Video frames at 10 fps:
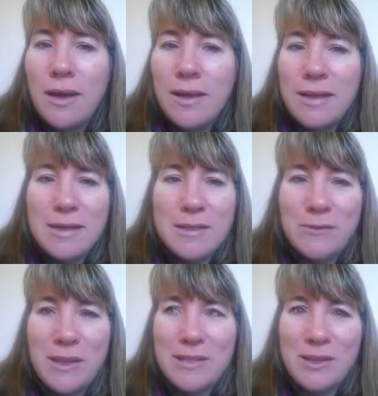Let's
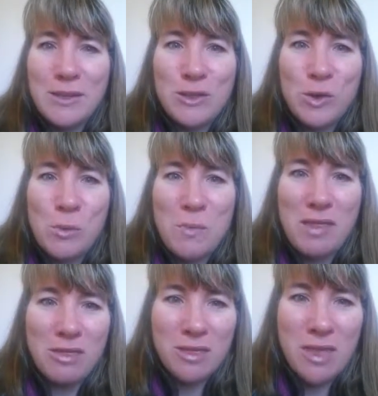face it, I took a
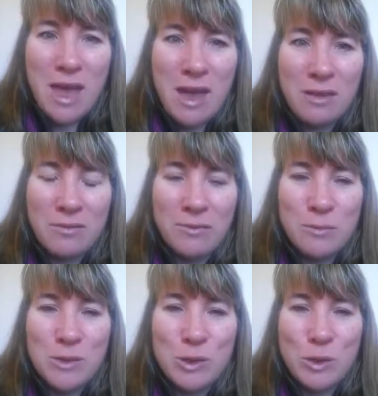month out
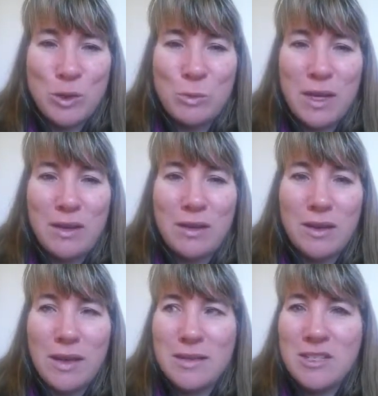from social
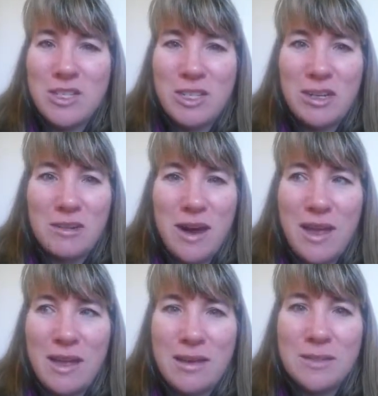media last year,
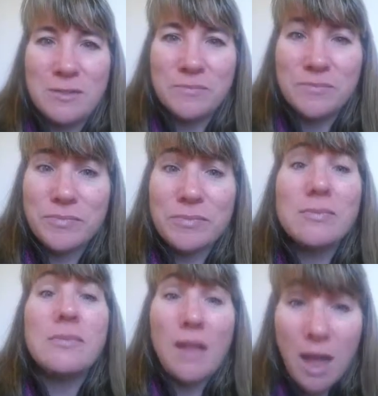and
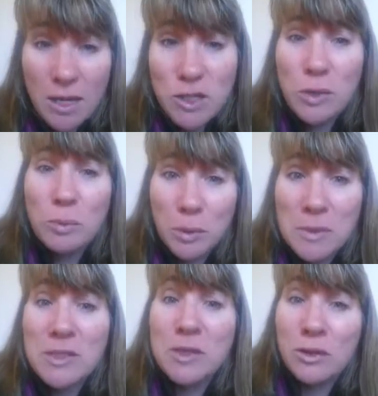I do
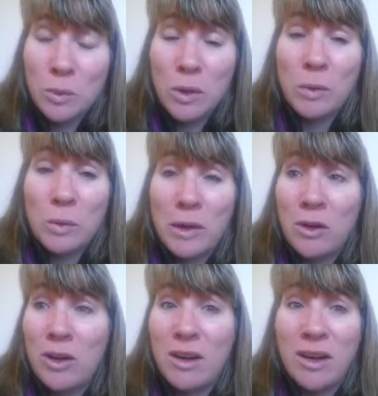promise you the world went
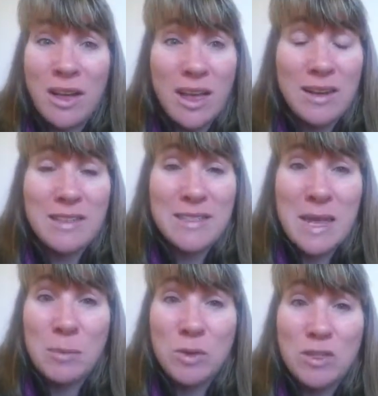on and I had a
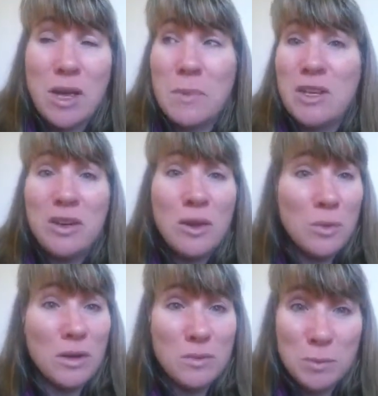damn good time. And you know
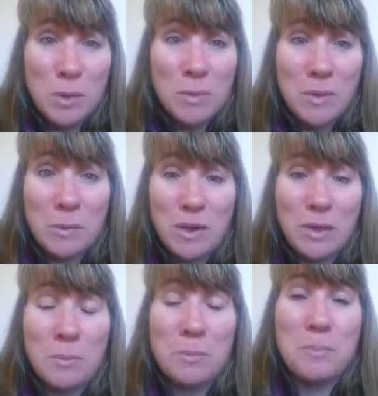what? It was probably one
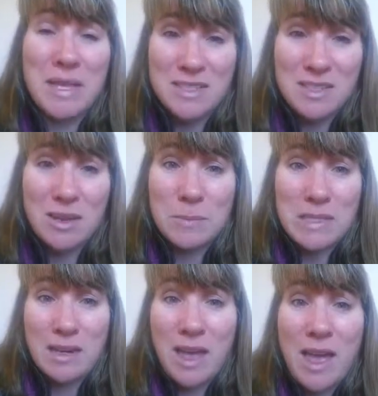of the best
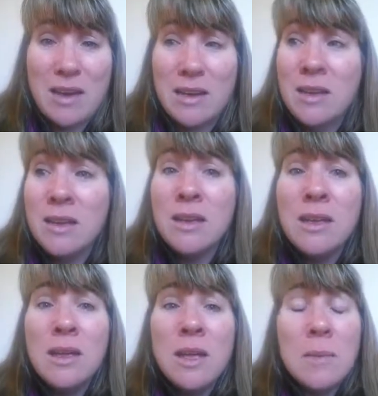times that I had,
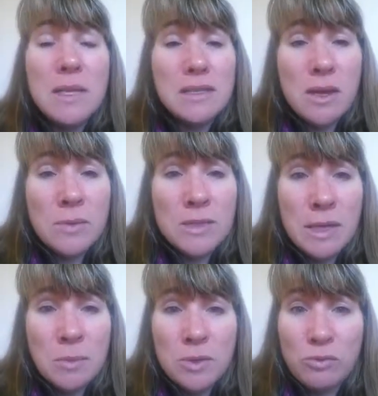because I was
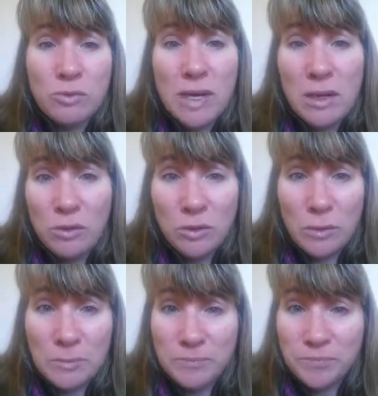able to
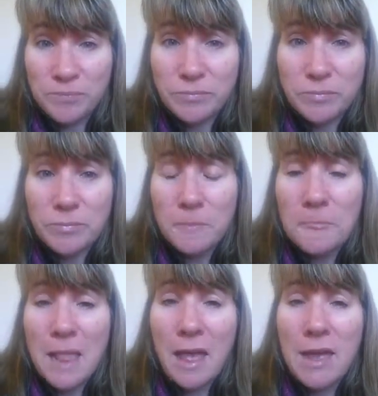regroup
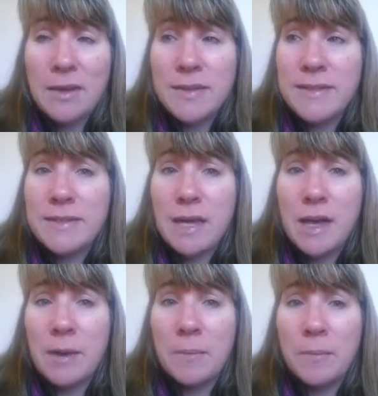and
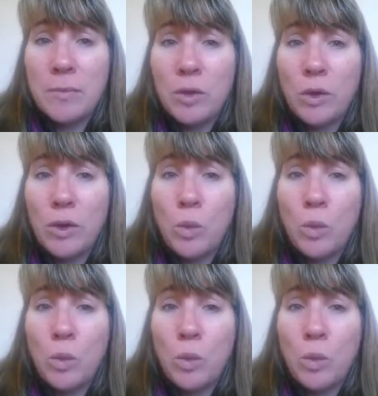look